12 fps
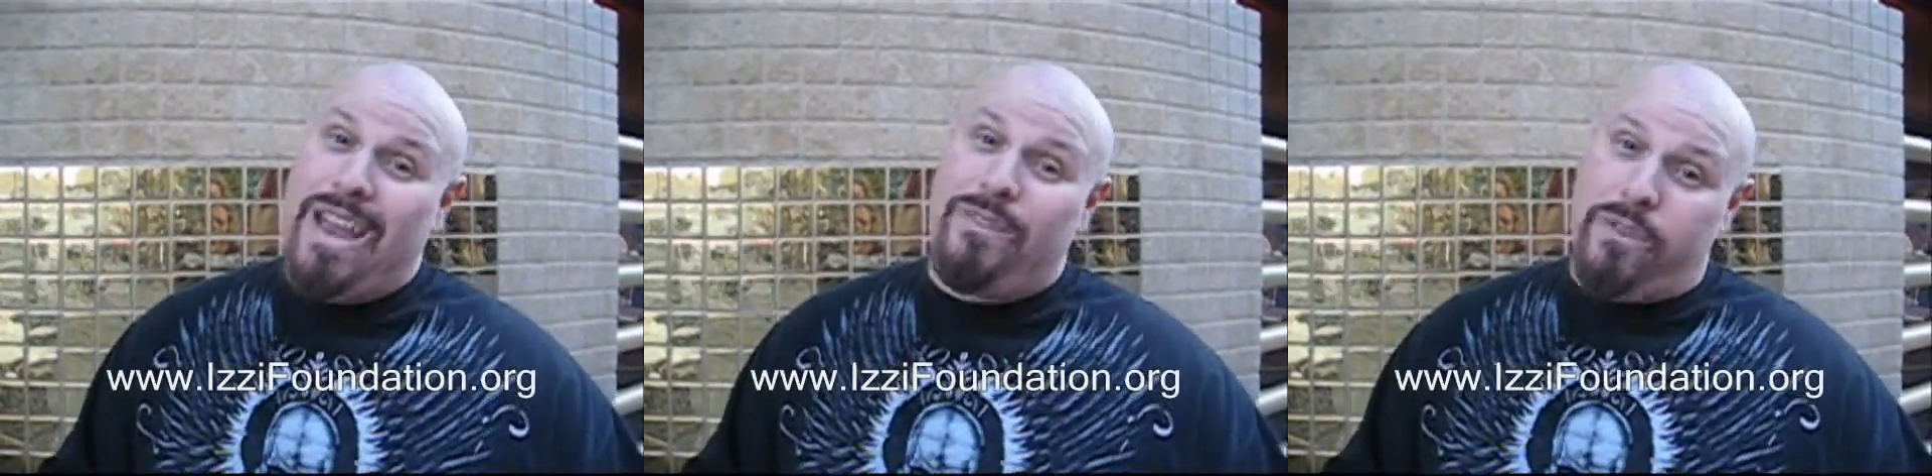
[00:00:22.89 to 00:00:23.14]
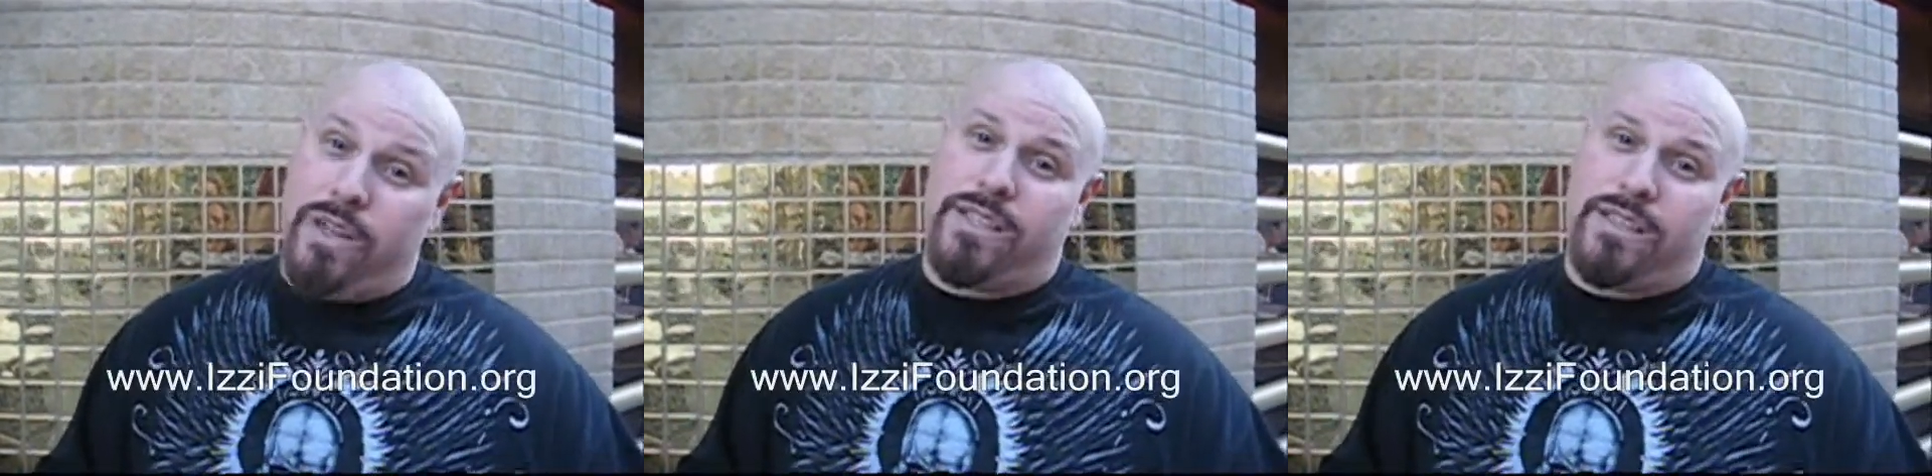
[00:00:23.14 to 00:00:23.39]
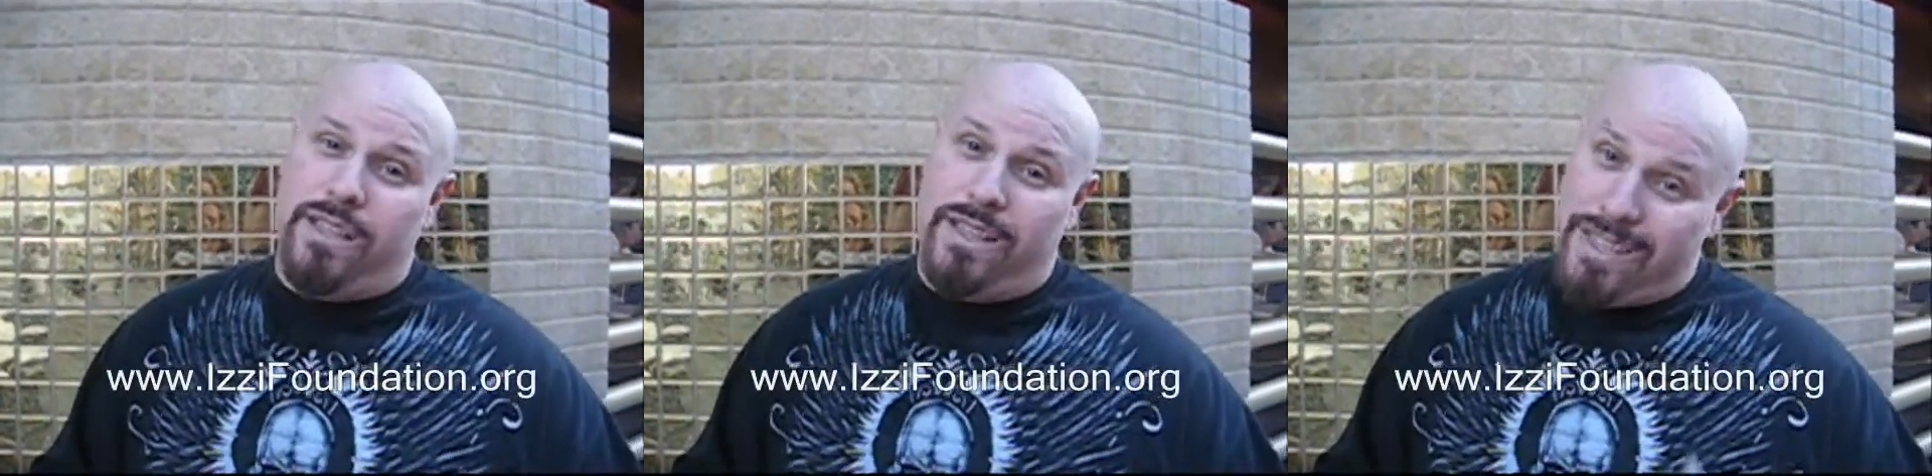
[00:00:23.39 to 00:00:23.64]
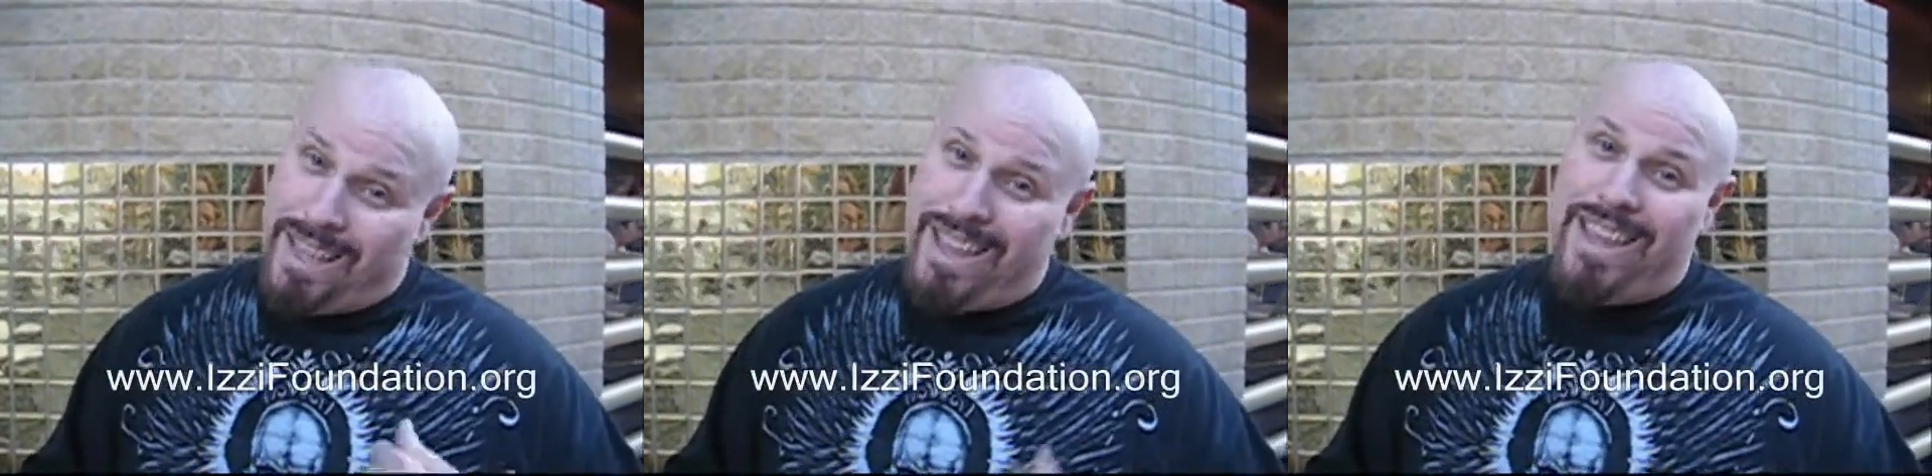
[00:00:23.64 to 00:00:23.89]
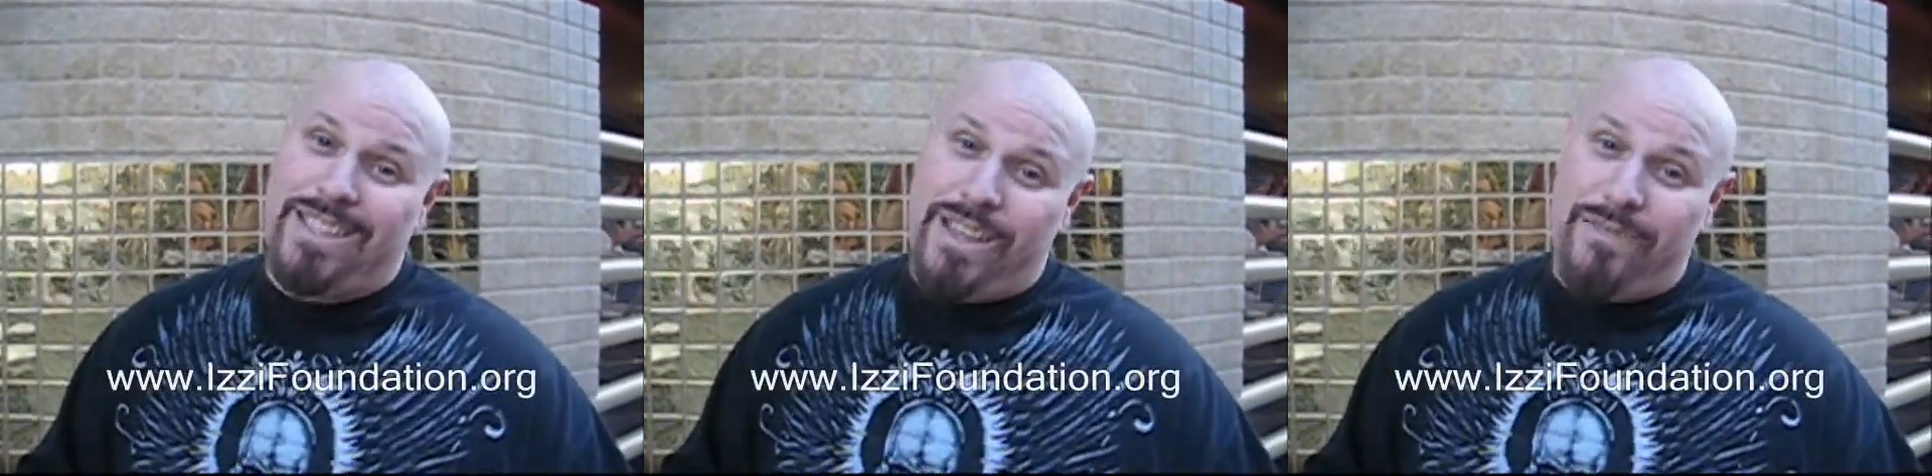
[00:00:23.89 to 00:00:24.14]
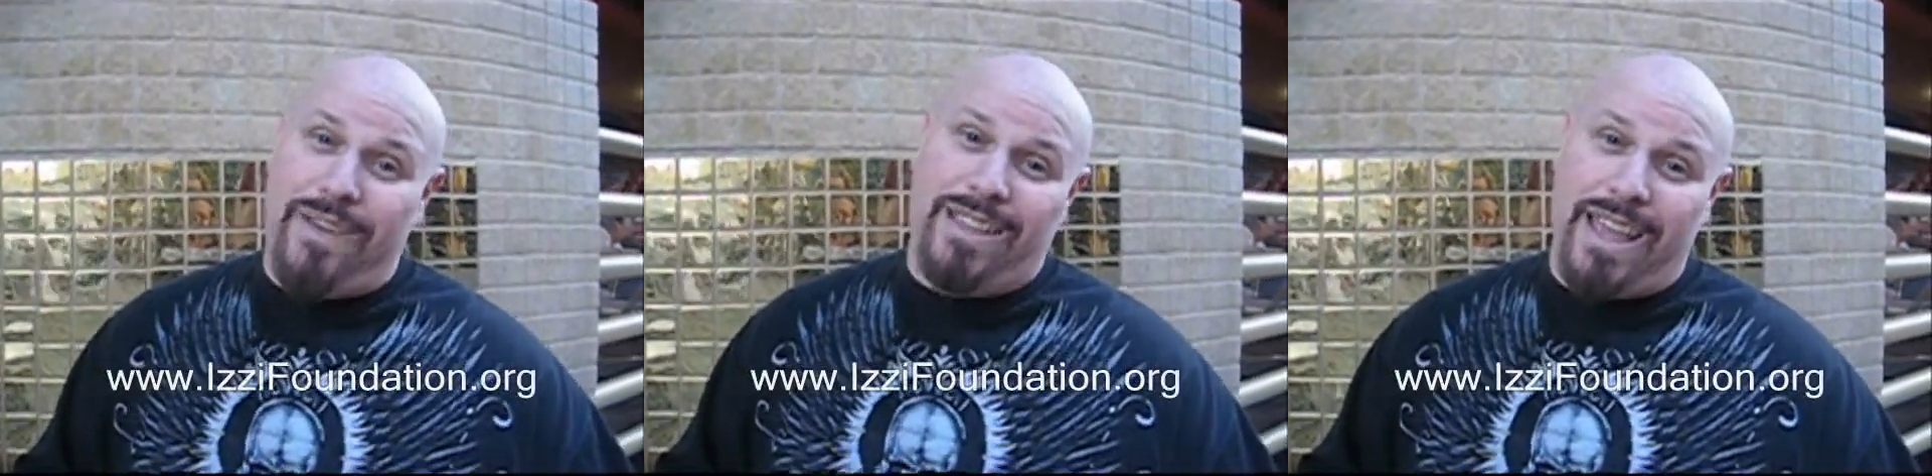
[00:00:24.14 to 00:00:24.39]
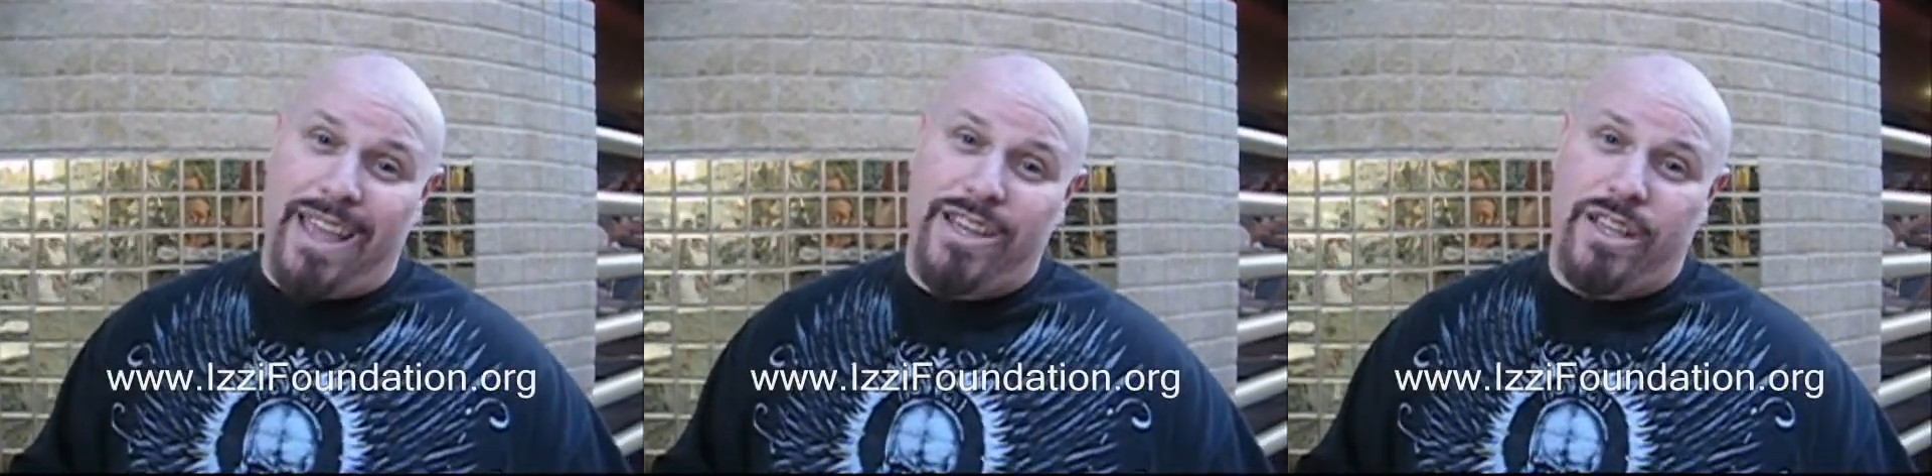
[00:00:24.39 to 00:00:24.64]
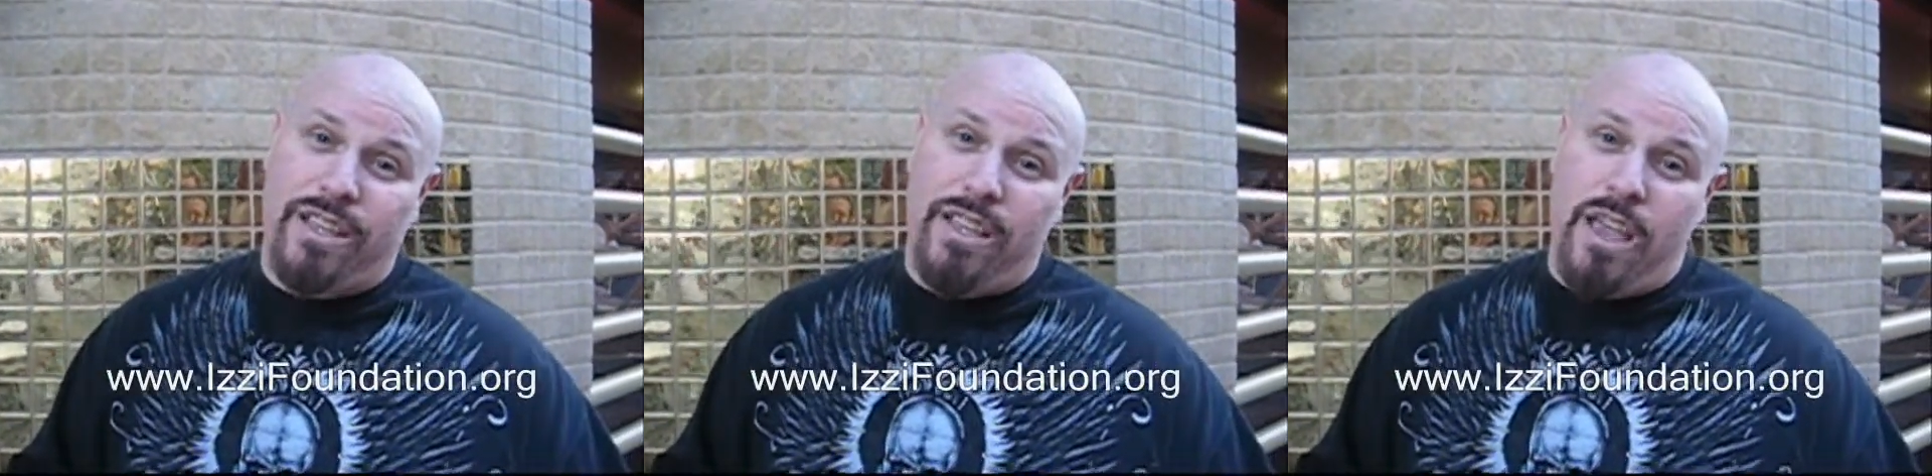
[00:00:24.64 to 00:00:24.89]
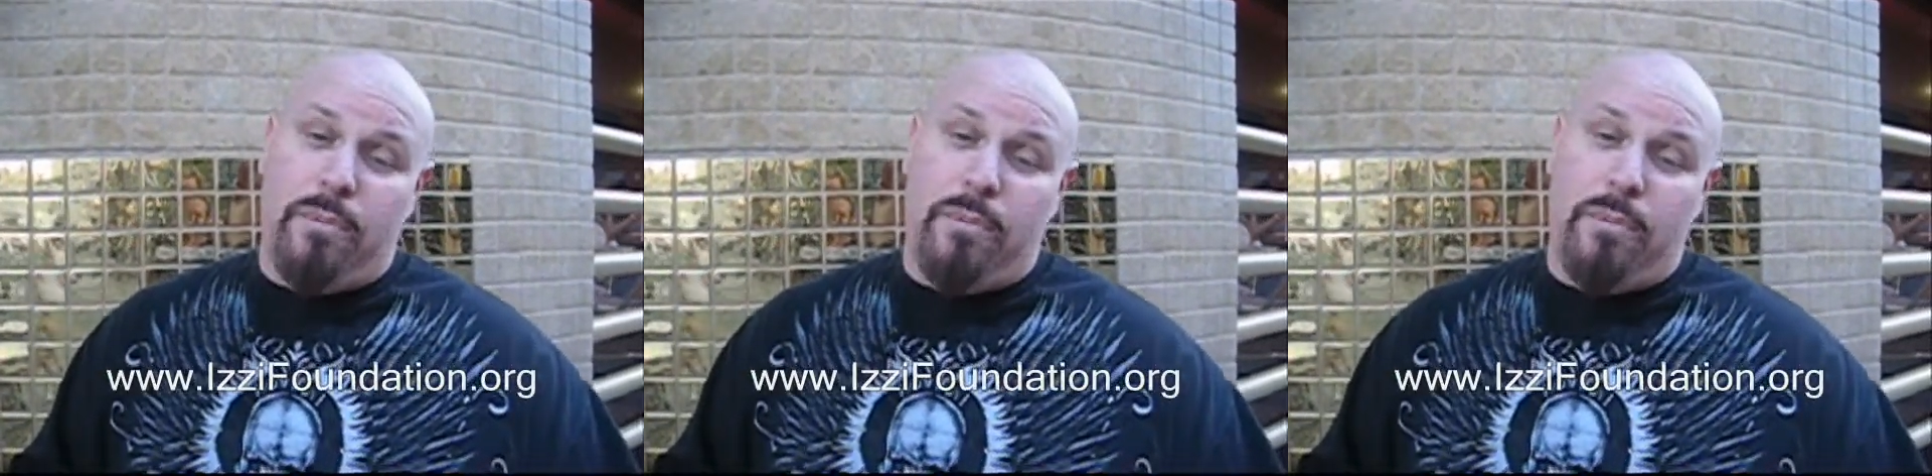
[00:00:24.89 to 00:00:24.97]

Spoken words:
favorites is the Izzy Foundation